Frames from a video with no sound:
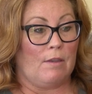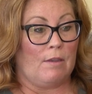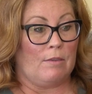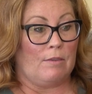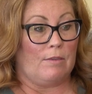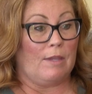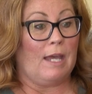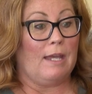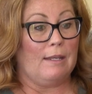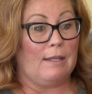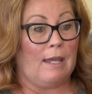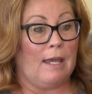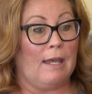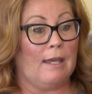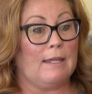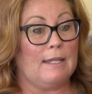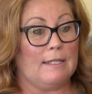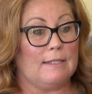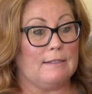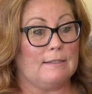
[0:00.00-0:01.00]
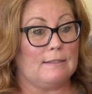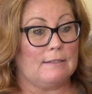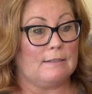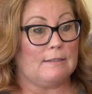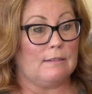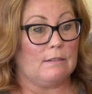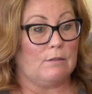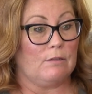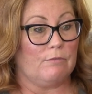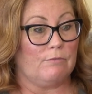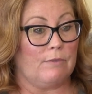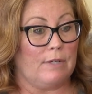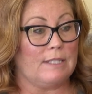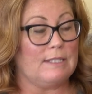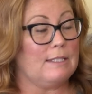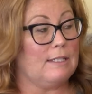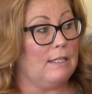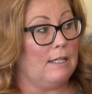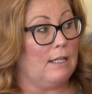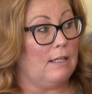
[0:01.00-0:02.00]
That has
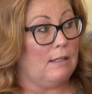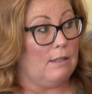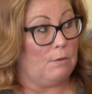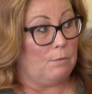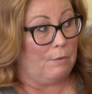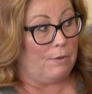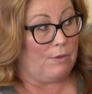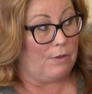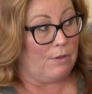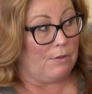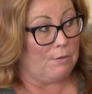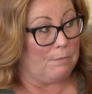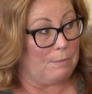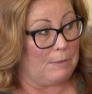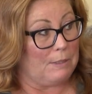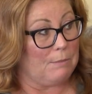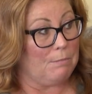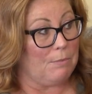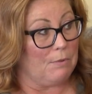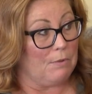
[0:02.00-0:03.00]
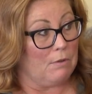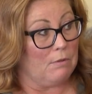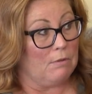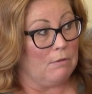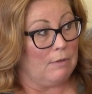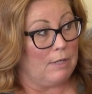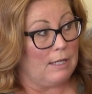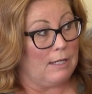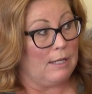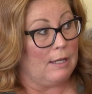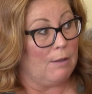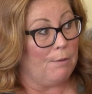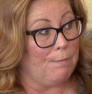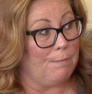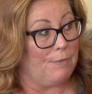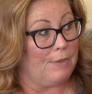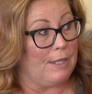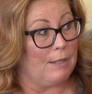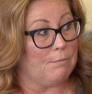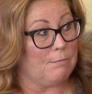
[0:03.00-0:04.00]
resonated with other people and
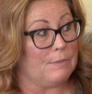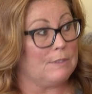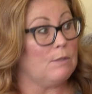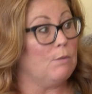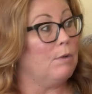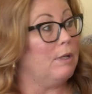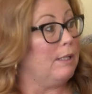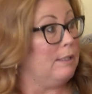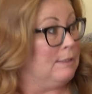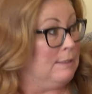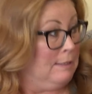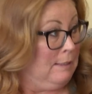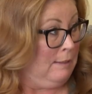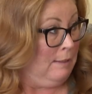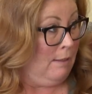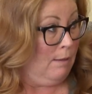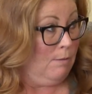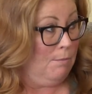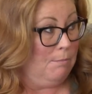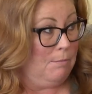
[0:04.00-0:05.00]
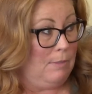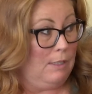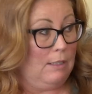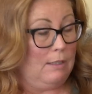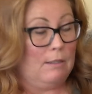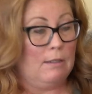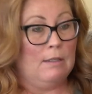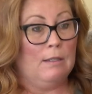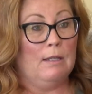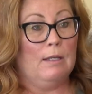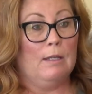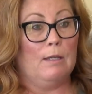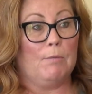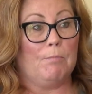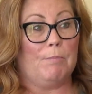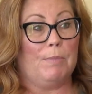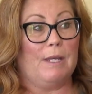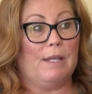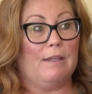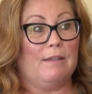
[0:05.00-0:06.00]
helped them. So it did help me.
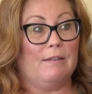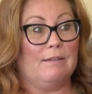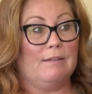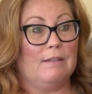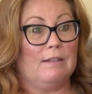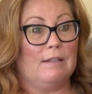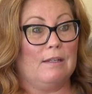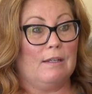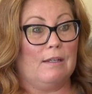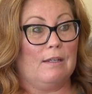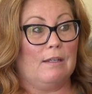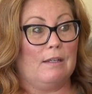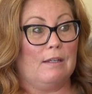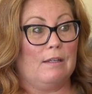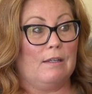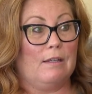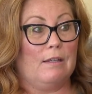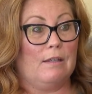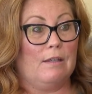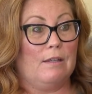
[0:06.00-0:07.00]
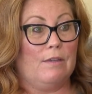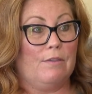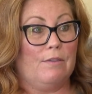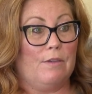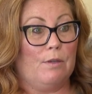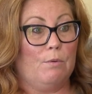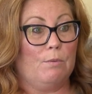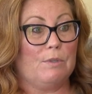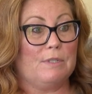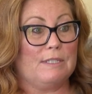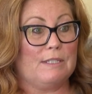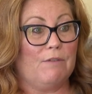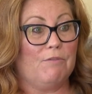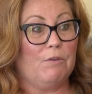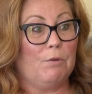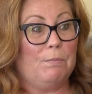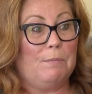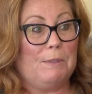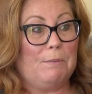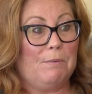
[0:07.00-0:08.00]
But there were
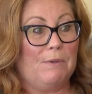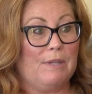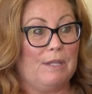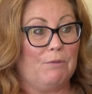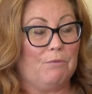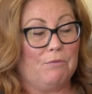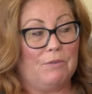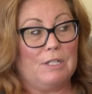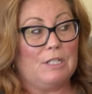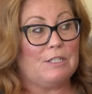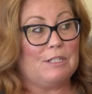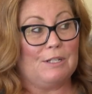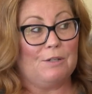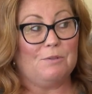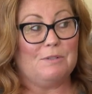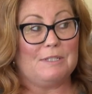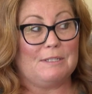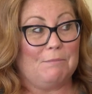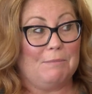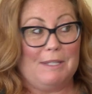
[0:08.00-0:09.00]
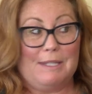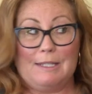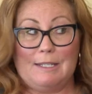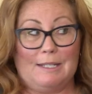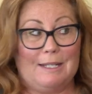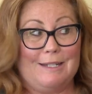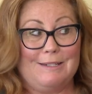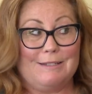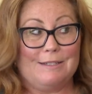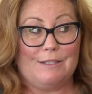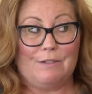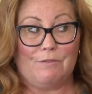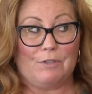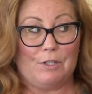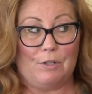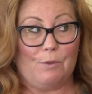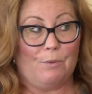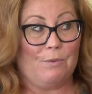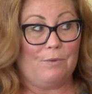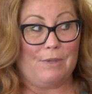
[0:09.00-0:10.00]
several people that reached out to me that I didn't
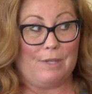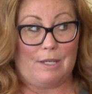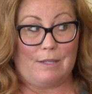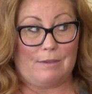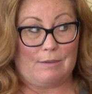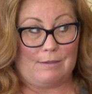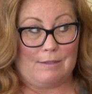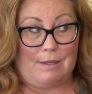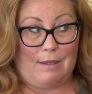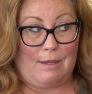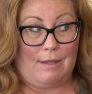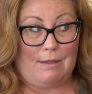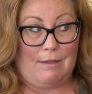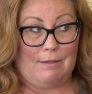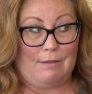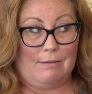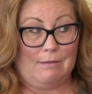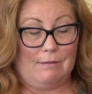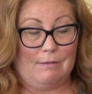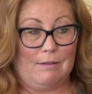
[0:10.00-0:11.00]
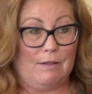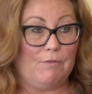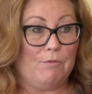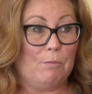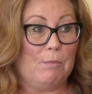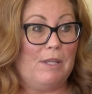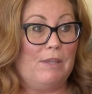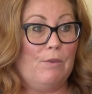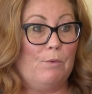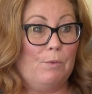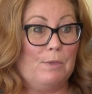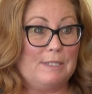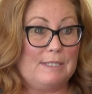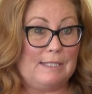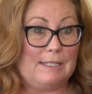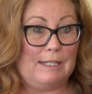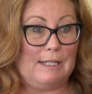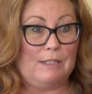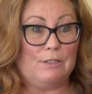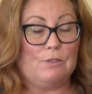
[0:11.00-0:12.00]
even know that day. Never mind the ones
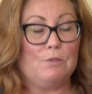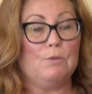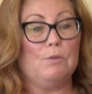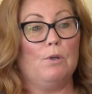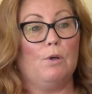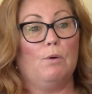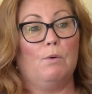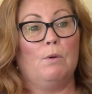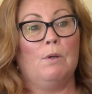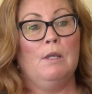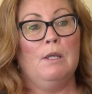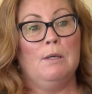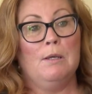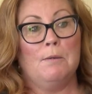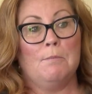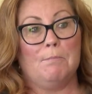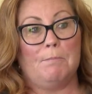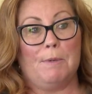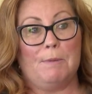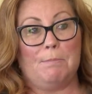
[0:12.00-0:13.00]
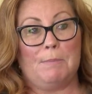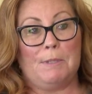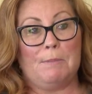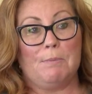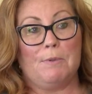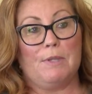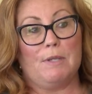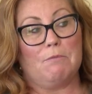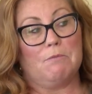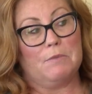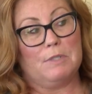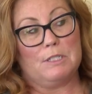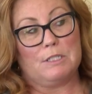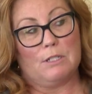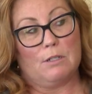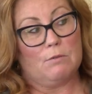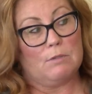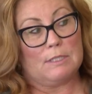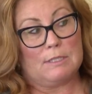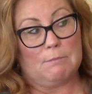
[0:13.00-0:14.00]
that I do know, but people that reached
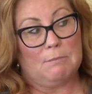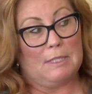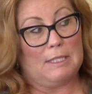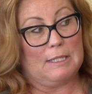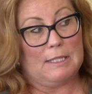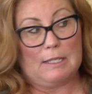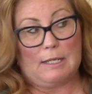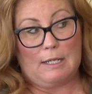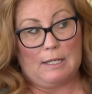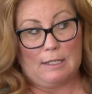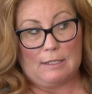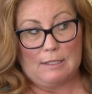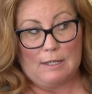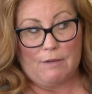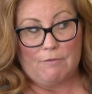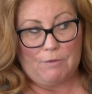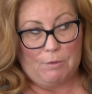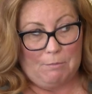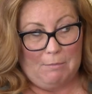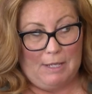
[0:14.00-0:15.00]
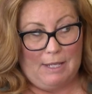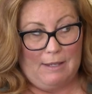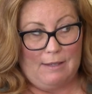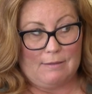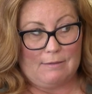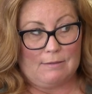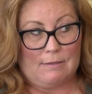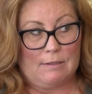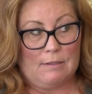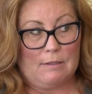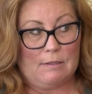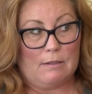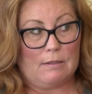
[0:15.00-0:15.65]
out to me that I had never met